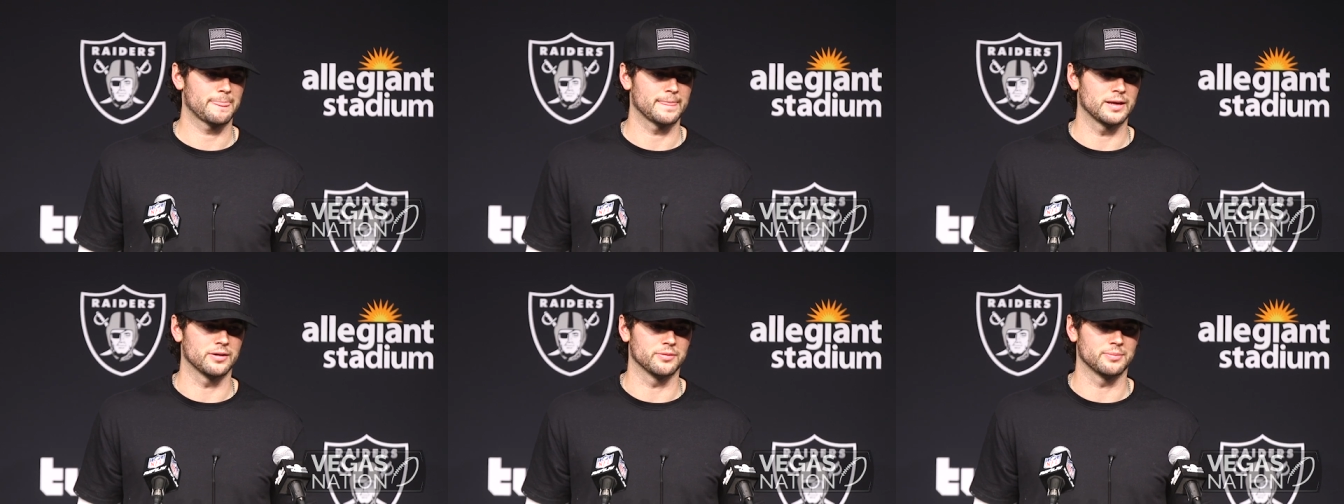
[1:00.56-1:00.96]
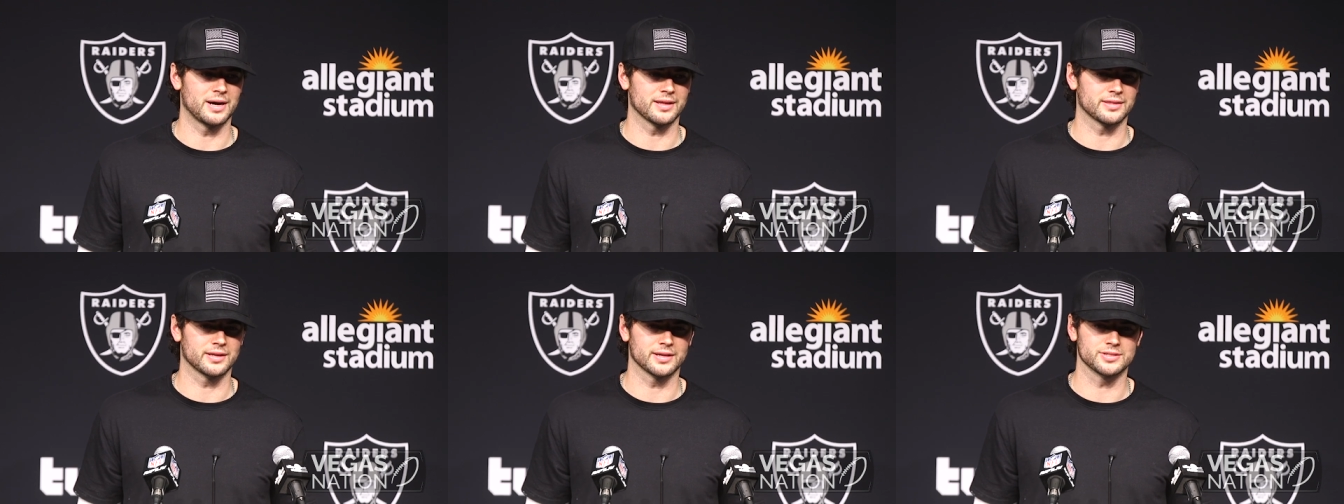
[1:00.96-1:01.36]
you know,
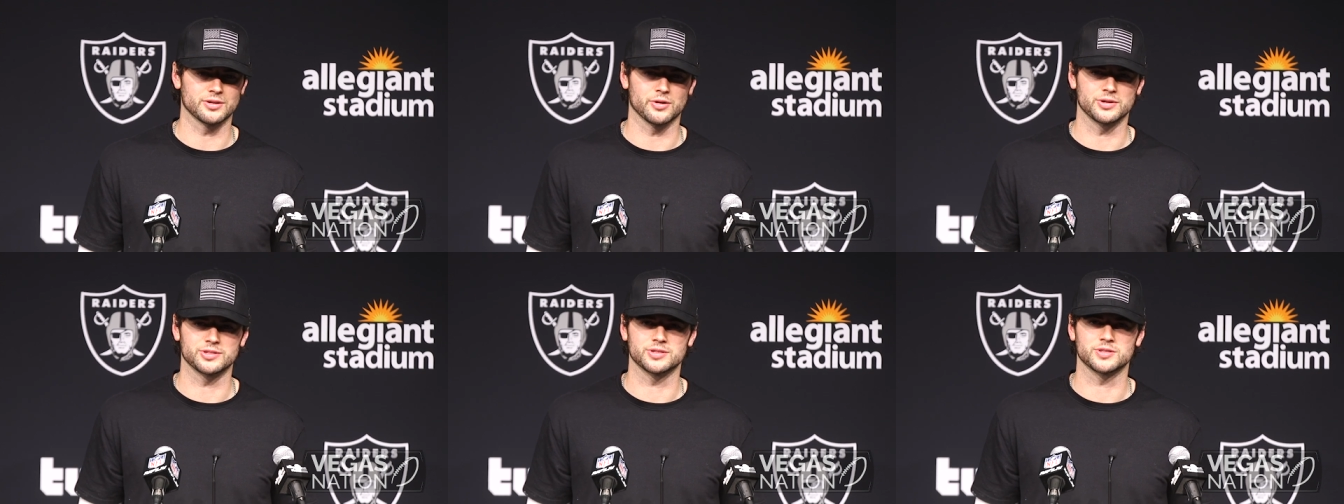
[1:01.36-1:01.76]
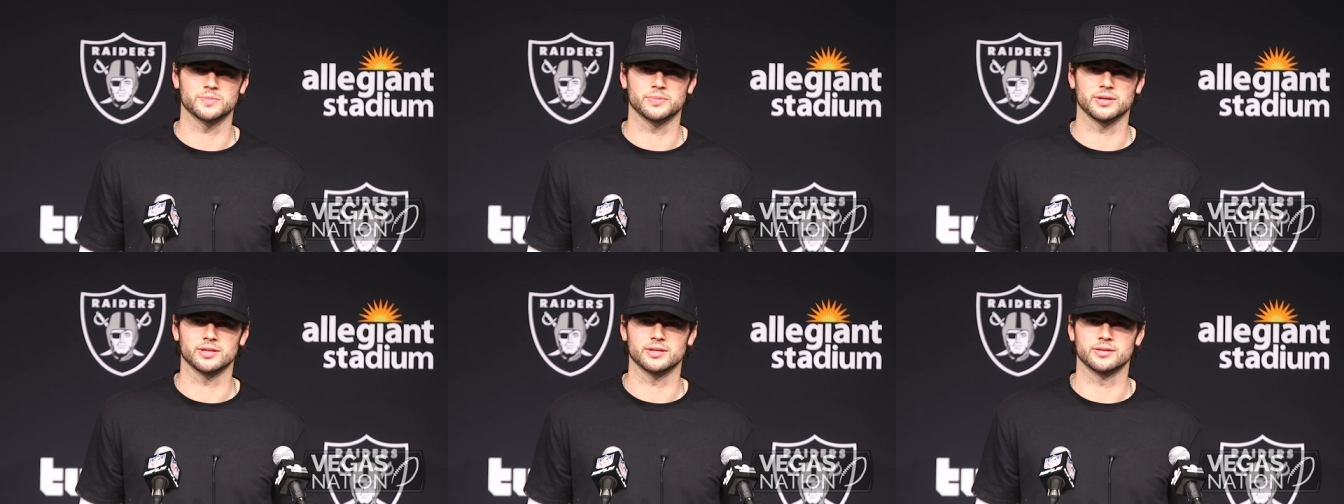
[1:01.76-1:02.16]
my thing has always
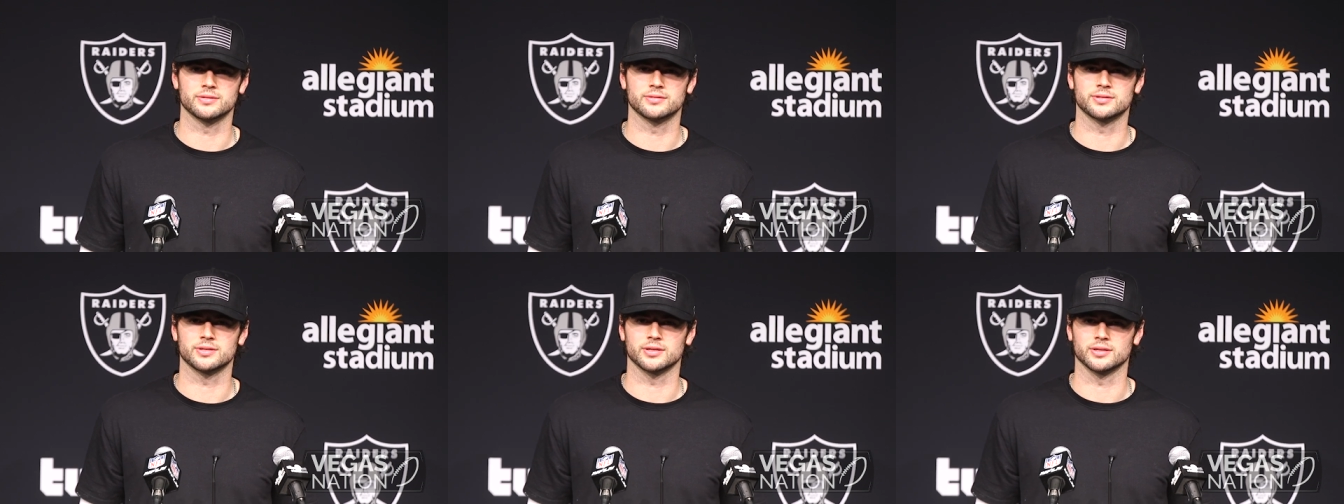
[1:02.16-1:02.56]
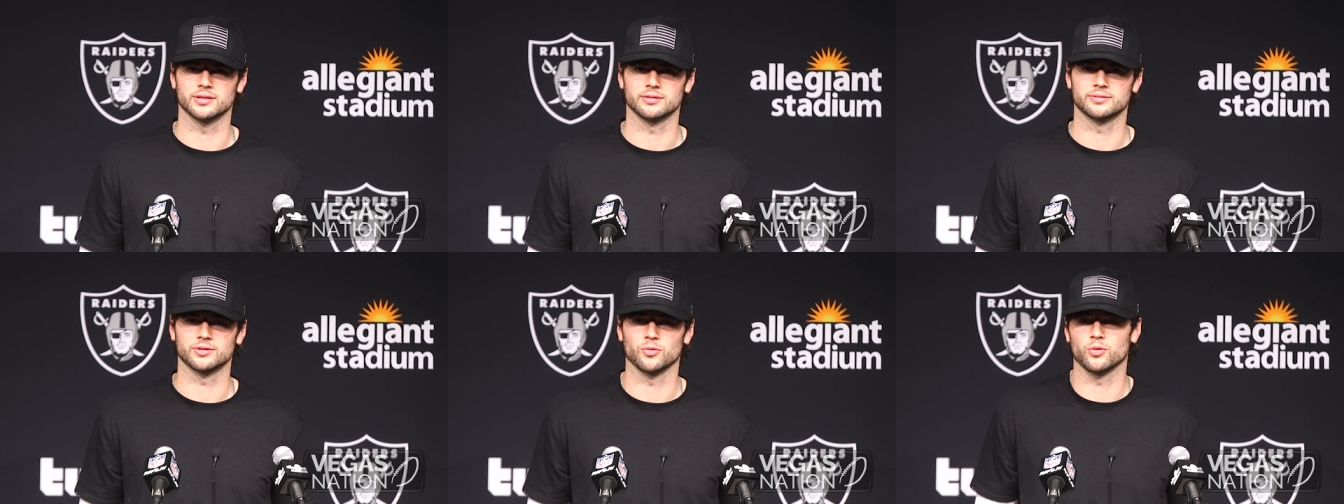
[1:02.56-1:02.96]
just been
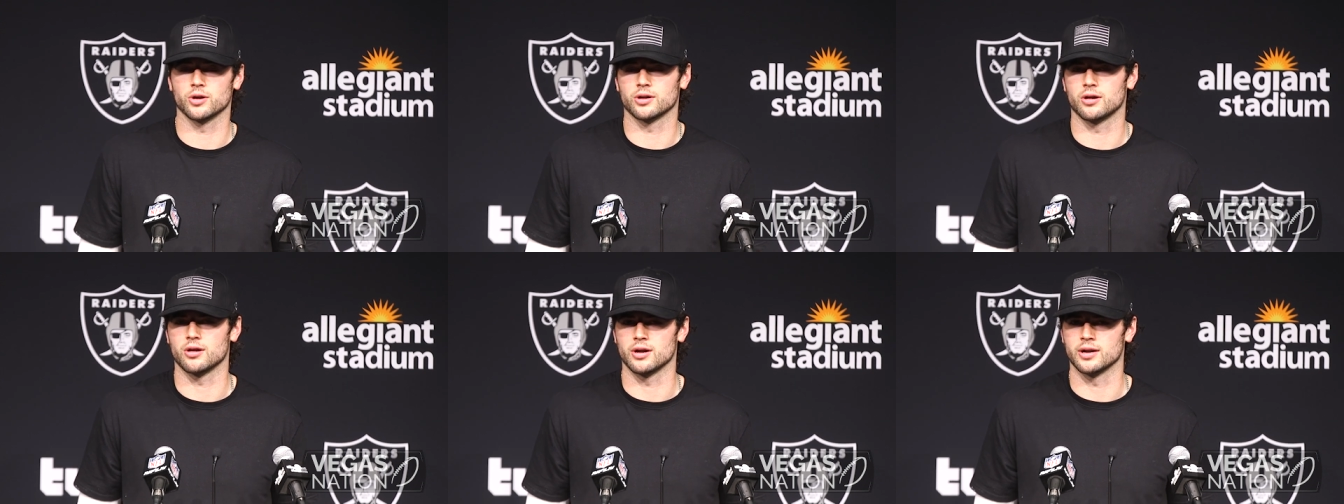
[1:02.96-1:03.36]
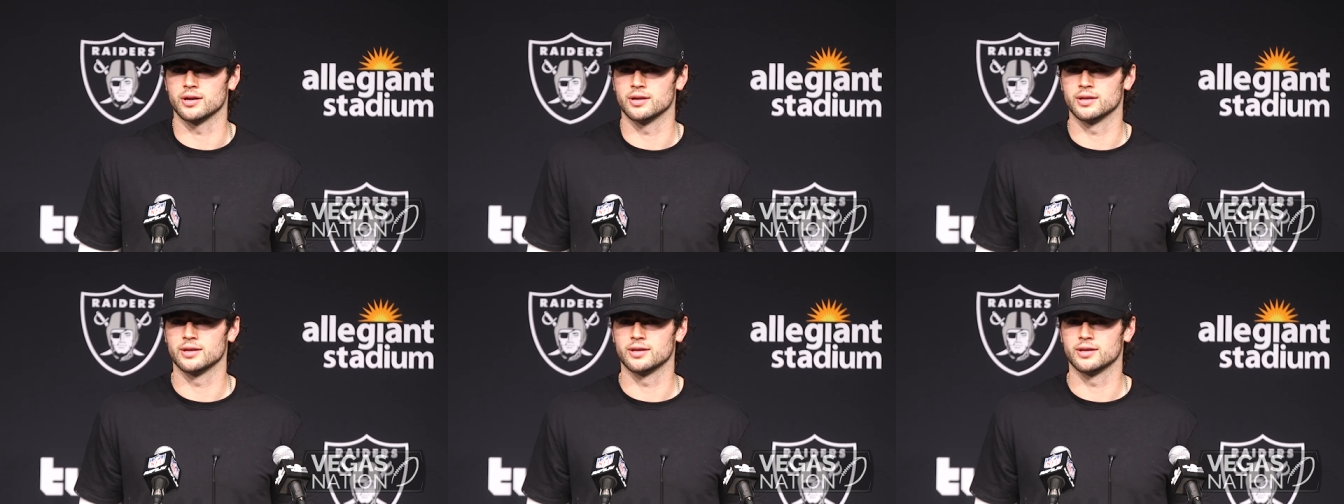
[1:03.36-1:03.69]
to work hard.